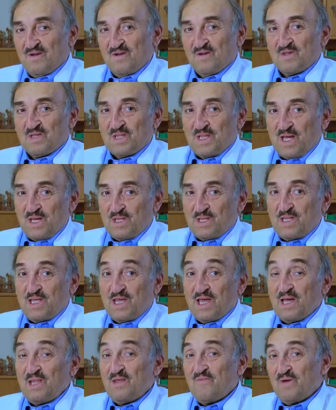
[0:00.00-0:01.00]

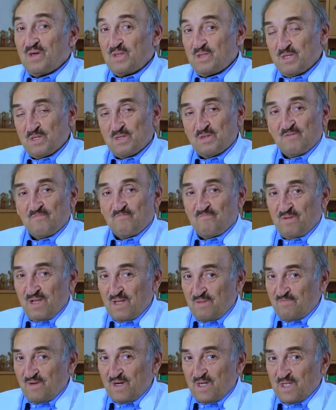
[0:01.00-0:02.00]
slightly elevated
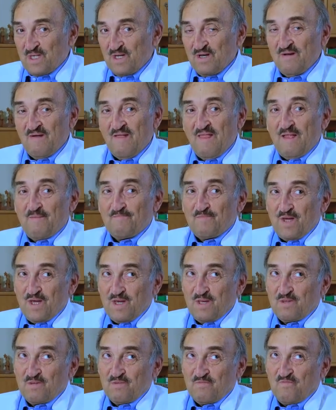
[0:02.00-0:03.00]
blood pressure
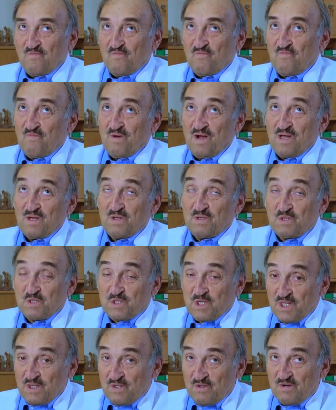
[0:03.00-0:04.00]
and my
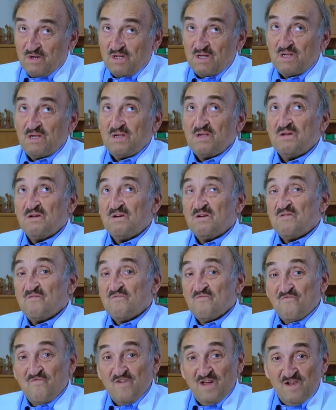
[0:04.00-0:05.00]
general
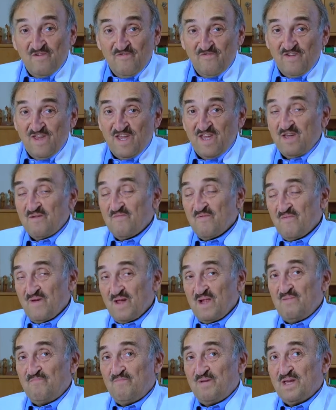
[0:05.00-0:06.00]

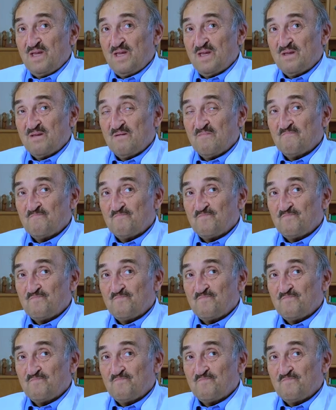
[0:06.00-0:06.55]
well-being.